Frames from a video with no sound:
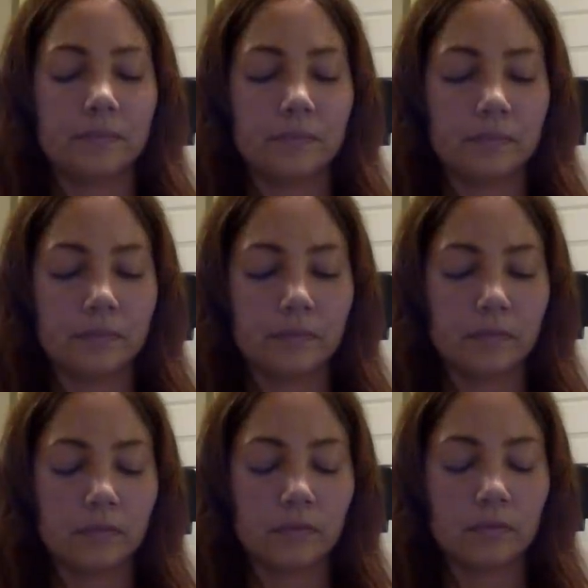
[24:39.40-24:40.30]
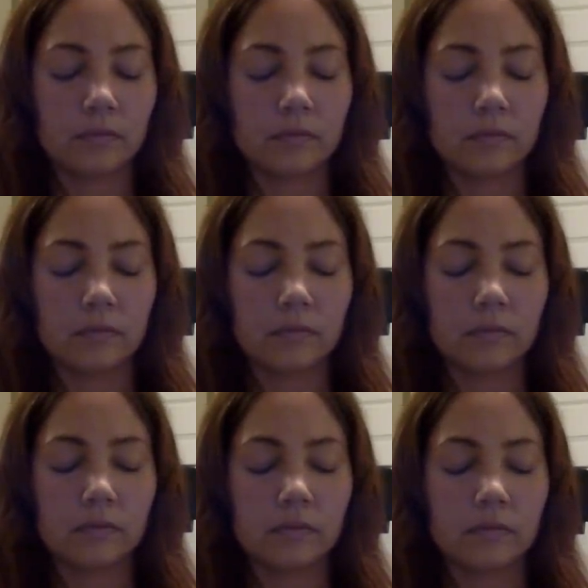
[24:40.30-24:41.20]

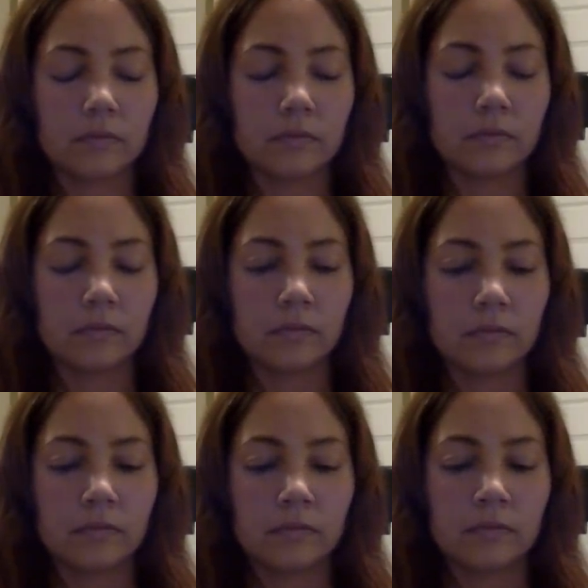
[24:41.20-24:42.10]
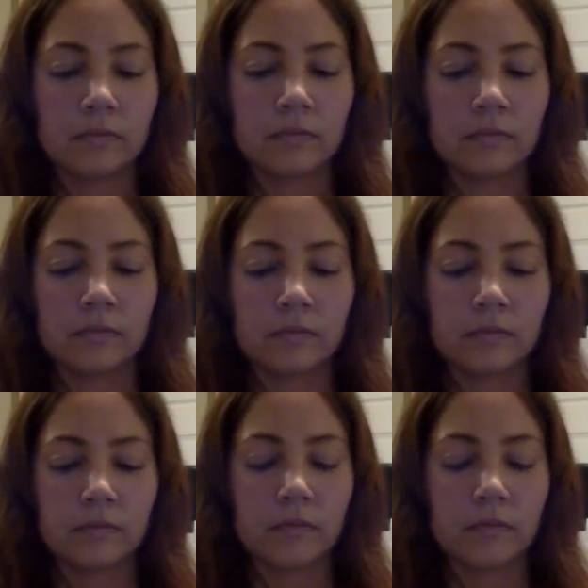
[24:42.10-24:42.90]
(silence)